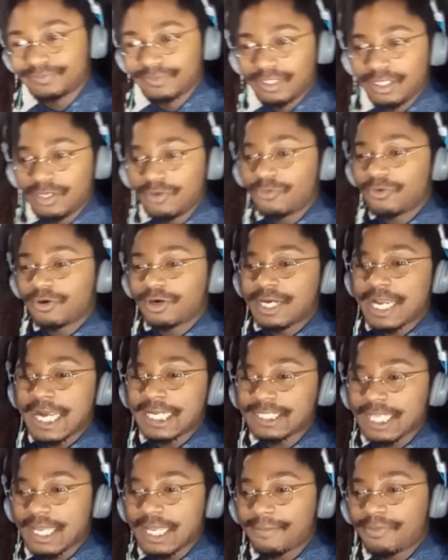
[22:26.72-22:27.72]
You were
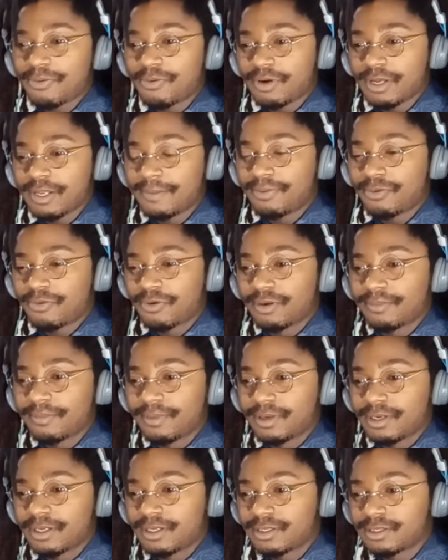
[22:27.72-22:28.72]
not that important,
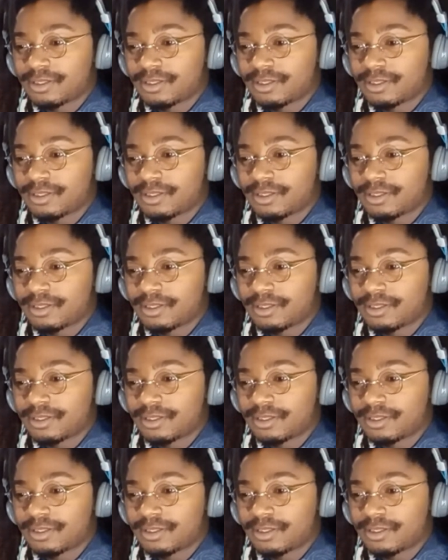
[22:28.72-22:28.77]
buddy.